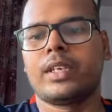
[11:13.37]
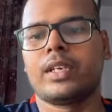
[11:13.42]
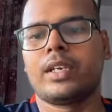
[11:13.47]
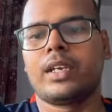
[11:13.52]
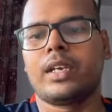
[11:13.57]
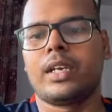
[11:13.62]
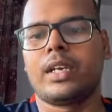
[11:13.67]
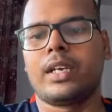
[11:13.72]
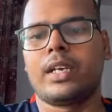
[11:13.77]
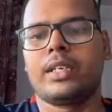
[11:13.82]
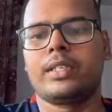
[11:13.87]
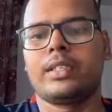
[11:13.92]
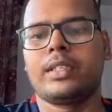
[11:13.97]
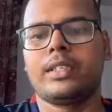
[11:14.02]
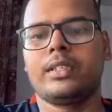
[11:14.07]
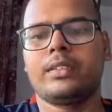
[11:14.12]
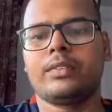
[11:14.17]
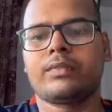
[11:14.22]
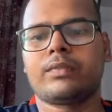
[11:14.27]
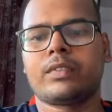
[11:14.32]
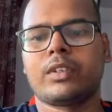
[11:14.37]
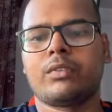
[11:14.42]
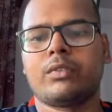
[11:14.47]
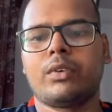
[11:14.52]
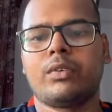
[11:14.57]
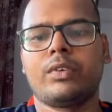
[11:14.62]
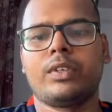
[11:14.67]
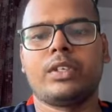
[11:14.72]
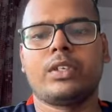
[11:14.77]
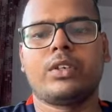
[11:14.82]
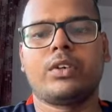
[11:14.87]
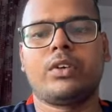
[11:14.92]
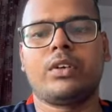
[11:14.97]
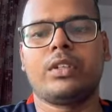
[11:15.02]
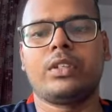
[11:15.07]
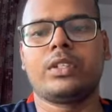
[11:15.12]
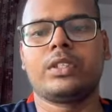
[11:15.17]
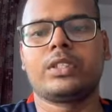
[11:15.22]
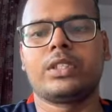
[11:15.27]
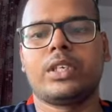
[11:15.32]
and then we will call
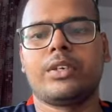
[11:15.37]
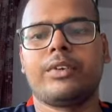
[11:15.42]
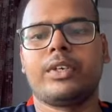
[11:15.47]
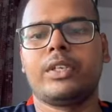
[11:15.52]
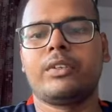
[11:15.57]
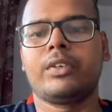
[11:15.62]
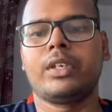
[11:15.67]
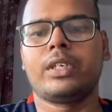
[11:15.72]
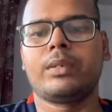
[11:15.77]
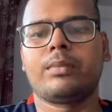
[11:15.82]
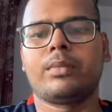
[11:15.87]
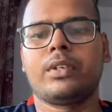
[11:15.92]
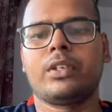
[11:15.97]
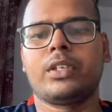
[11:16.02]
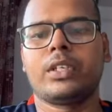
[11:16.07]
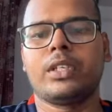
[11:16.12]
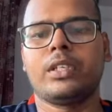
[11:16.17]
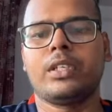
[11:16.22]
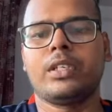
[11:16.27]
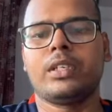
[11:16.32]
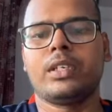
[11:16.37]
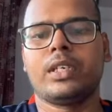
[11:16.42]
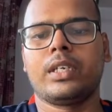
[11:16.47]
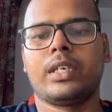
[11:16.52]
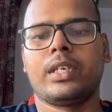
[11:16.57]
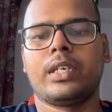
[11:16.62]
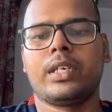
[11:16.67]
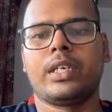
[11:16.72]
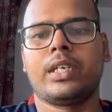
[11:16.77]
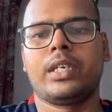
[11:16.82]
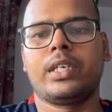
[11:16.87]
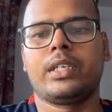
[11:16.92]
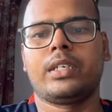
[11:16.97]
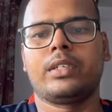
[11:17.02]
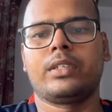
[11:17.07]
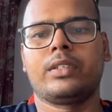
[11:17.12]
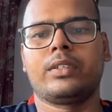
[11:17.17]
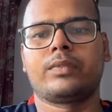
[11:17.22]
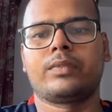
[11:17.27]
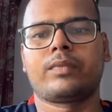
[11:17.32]
this evaluate model,
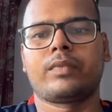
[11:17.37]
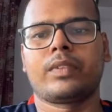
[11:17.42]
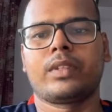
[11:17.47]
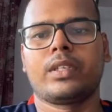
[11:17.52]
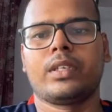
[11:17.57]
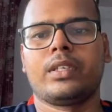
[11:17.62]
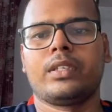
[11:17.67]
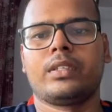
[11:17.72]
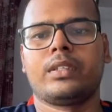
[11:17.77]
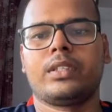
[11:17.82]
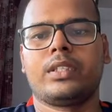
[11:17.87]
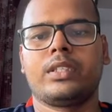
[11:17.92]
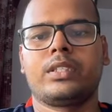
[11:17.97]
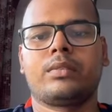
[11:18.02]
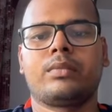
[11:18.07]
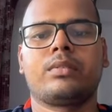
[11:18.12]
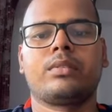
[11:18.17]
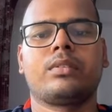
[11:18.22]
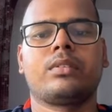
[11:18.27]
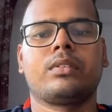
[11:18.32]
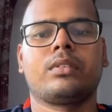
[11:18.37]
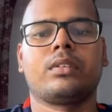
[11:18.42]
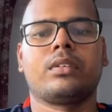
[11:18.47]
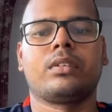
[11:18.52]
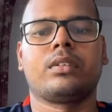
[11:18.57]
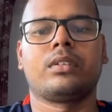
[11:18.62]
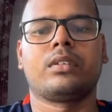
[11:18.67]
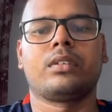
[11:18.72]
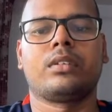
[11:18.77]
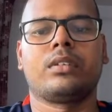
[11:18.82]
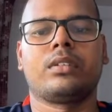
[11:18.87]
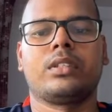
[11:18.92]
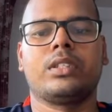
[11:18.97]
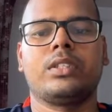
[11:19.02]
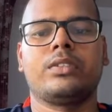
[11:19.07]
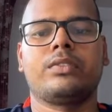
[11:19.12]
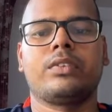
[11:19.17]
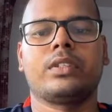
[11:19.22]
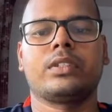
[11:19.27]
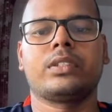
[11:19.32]
and this
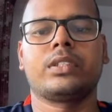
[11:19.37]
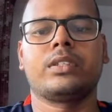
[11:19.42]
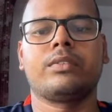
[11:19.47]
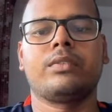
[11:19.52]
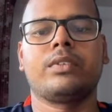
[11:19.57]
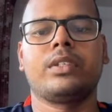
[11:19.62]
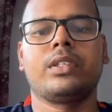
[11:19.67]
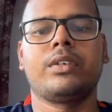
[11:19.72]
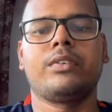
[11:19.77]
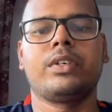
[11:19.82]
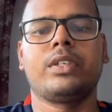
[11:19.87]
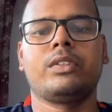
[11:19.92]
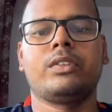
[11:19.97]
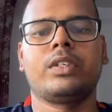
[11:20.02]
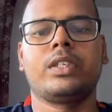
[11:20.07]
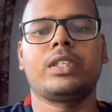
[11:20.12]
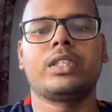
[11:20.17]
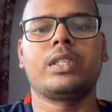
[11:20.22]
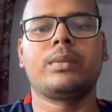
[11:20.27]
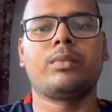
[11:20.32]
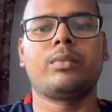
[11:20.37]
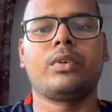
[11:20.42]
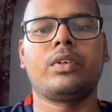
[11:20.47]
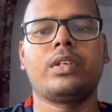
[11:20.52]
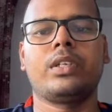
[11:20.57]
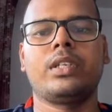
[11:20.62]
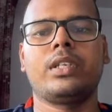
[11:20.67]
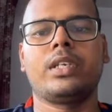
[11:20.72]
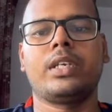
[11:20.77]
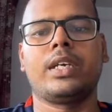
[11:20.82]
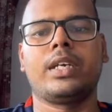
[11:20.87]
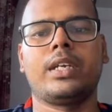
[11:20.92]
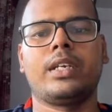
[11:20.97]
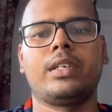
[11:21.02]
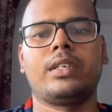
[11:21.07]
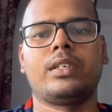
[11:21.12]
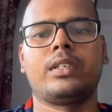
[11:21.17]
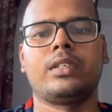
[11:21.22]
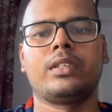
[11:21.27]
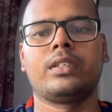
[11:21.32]
function will evaluate the model
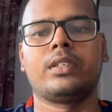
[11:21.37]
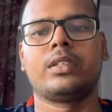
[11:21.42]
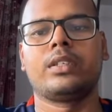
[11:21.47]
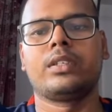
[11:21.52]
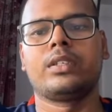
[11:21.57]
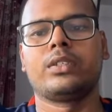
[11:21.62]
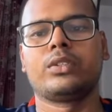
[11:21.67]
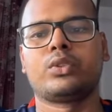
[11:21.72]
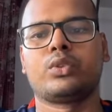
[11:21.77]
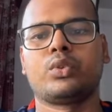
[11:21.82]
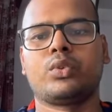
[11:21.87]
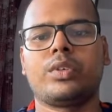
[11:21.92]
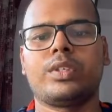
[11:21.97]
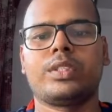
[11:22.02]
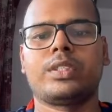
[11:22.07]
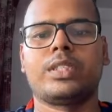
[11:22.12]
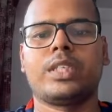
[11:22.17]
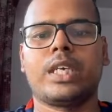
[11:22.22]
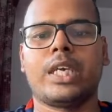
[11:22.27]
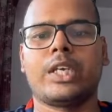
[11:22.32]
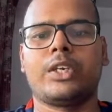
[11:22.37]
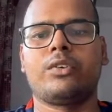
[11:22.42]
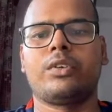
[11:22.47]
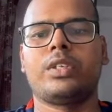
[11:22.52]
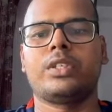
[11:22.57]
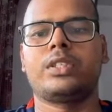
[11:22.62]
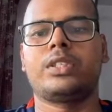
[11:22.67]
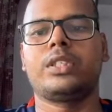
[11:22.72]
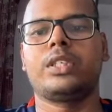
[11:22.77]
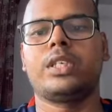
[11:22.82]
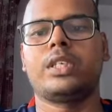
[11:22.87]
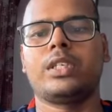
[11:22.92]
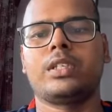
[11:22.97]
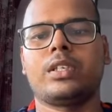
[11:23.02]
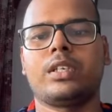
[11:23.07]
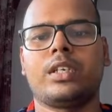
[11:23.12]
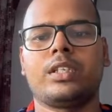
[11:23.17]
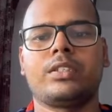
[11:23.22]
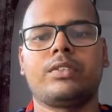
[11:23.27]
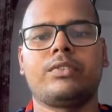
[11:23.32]
and show us the accuracy and
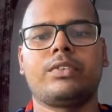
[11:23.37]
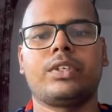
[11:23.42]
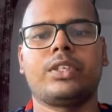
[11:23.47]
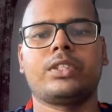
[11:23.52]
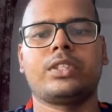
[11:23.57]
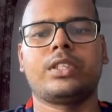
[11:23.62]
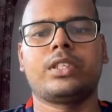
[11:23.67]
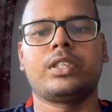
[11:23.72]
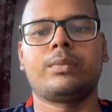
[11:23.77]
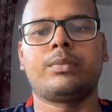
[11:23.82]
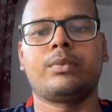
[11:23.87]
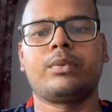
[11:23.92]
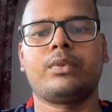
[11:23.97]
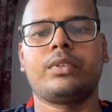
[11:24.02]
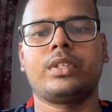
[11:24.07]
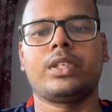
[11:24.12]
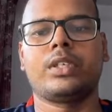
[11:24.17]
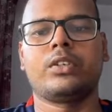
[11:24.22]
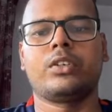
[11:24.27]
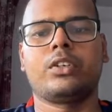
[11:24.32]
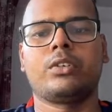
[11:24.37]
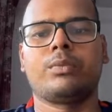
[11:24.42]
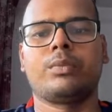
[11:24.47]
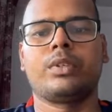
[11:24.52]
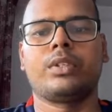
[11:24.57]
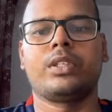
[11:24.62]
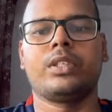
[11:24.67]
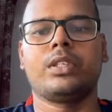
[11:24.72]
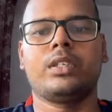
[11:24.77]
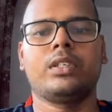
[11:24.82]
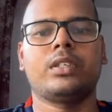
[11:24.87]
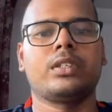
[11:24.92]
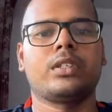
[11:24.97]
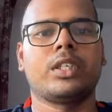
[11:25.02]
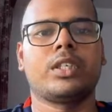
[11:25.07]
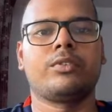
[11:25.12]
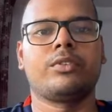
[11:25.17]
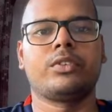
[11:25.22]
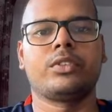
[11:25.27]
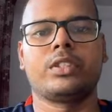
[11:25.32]
classification report along with the
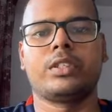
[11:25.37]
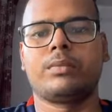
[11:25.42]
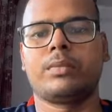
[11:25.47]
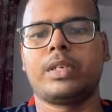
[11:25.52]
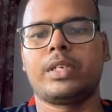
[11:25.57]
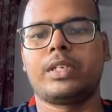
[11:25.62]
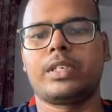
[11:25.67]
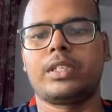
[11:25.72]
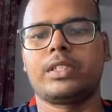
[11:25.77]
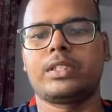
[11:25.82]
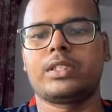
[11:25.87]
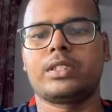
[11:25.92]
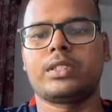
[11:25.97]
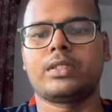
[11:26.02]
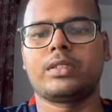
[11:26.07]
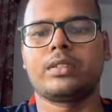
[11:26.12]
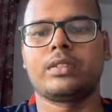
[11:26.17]
confusion matrix.